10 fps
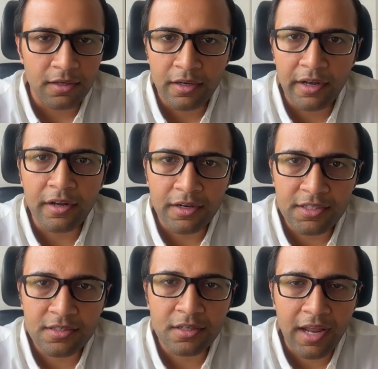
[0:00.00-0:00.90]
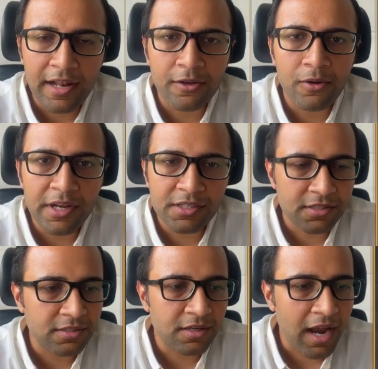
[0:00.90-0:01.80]
interest
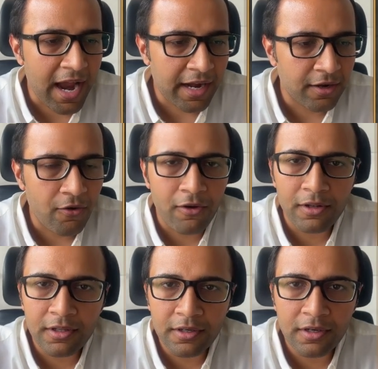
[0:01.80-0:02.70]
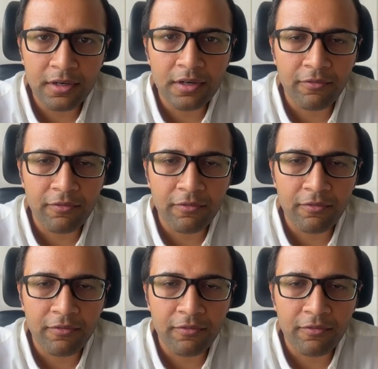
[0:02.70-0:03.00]
calculation and all the